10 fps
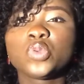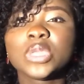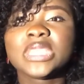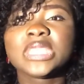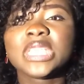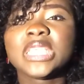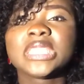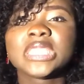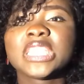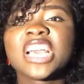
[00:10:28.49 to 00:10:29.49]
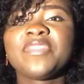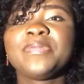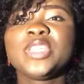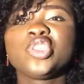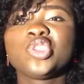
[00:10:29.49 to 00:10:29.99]
2019 i've
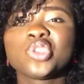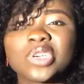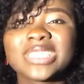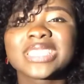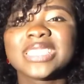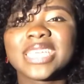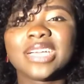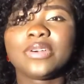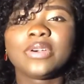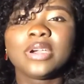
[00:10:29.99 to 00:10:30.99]
been knocked down